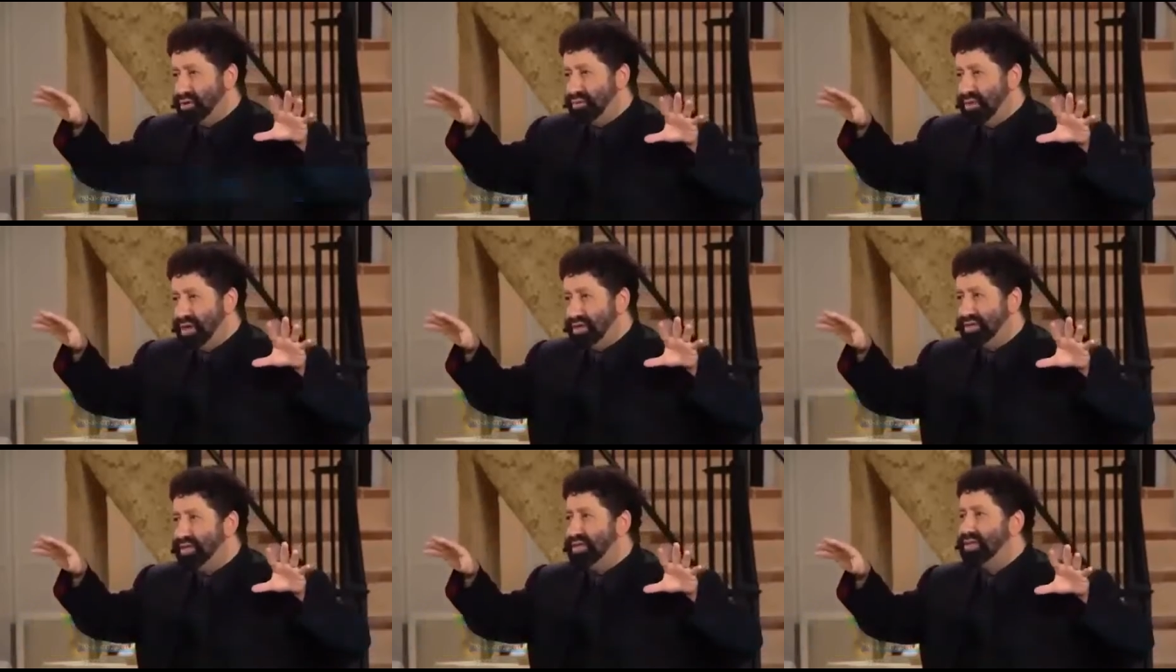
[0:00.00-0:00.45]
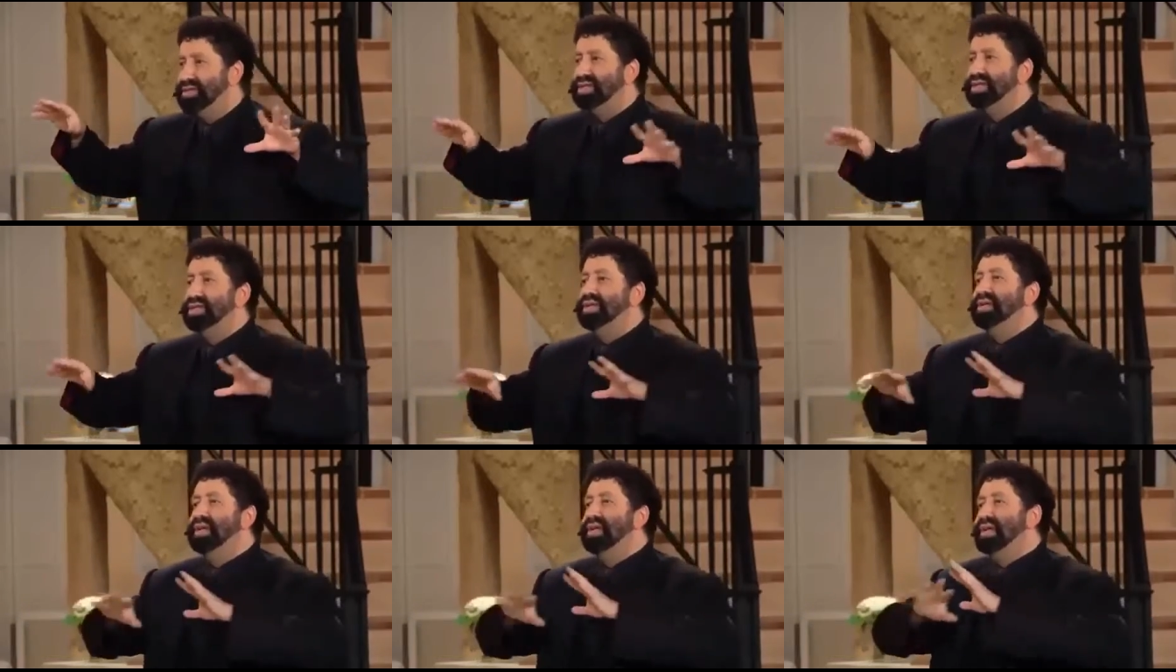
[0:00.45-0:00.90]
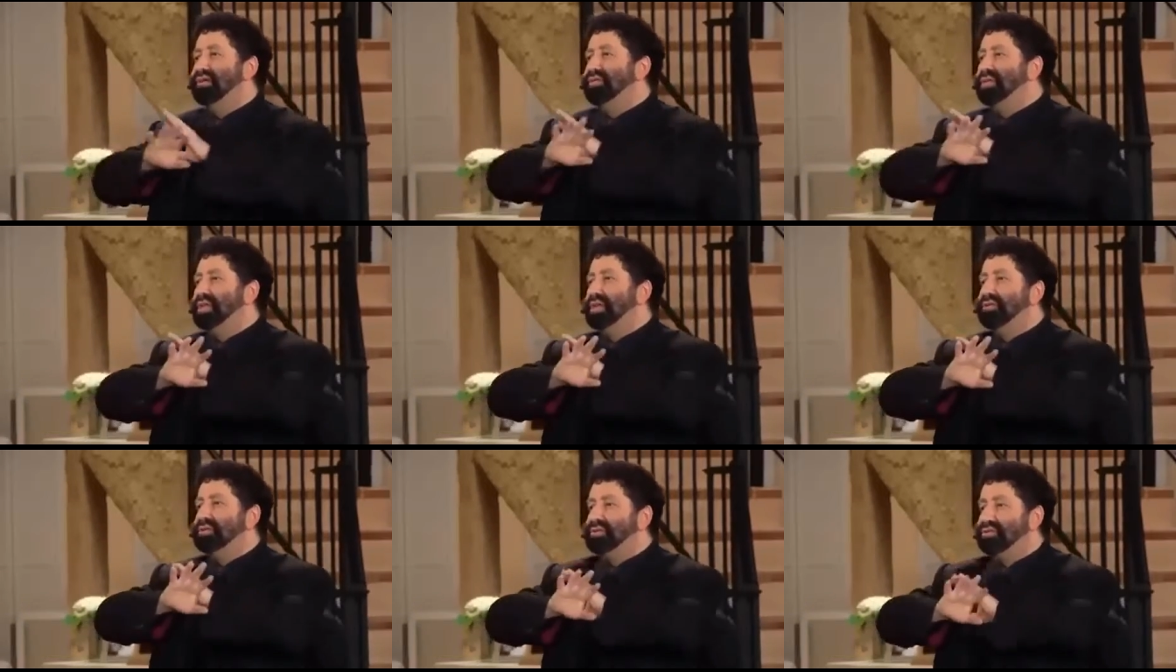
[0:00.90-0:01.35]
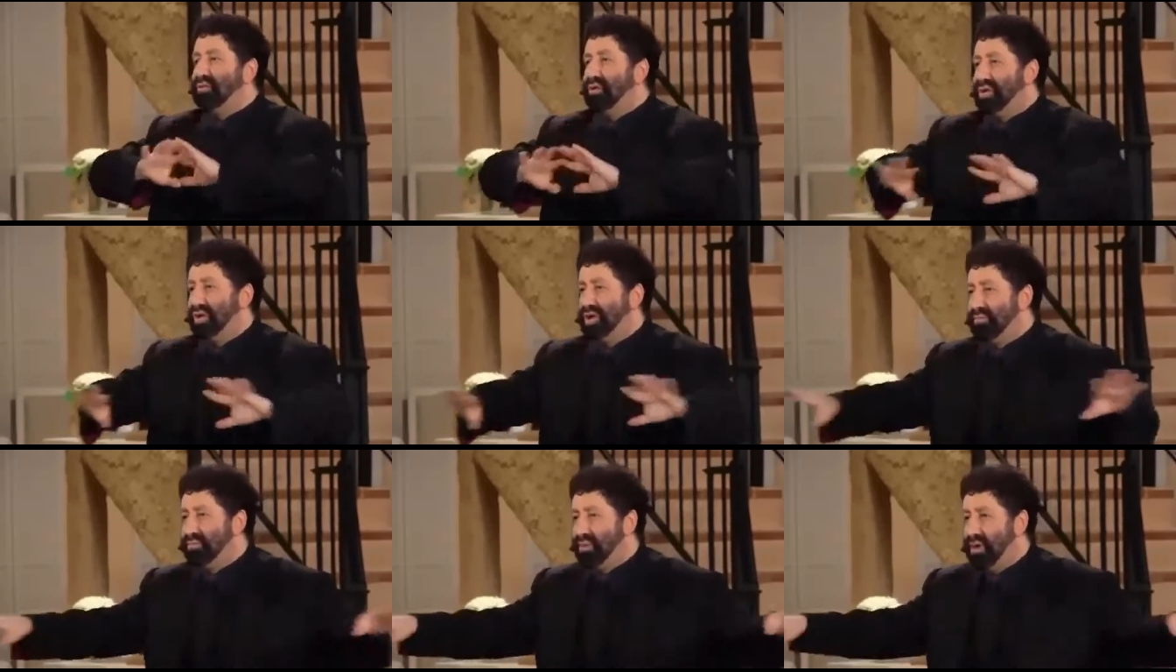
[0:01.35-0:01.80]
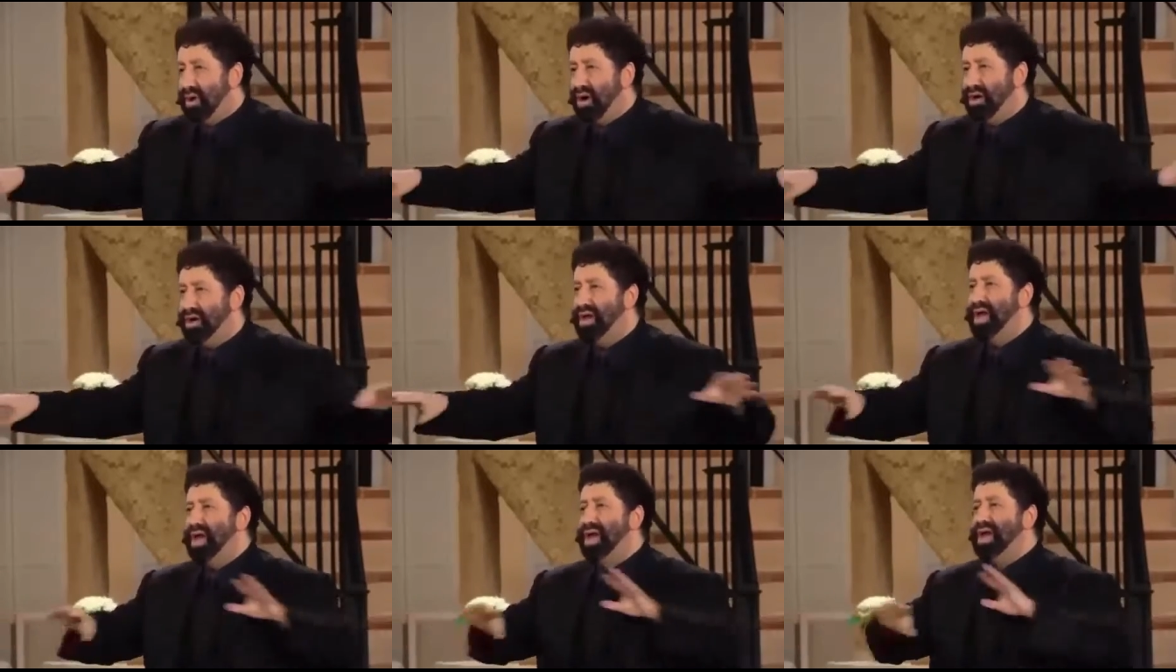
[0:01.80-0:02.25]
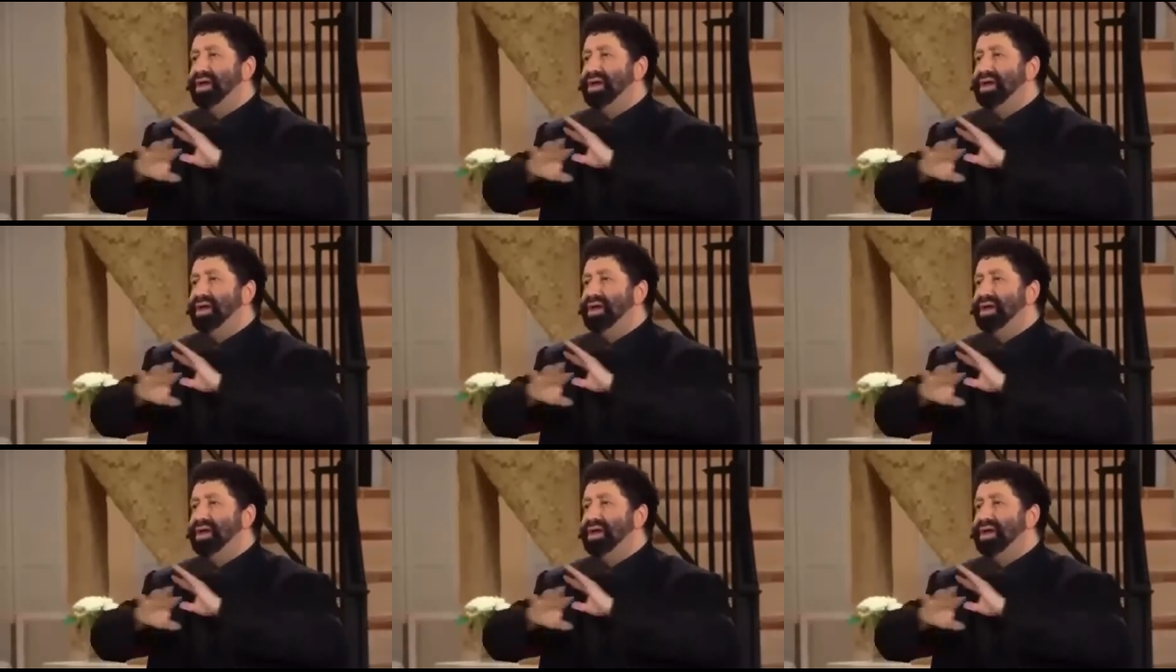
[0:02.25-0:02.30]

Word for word: presidency and everything was falling apart,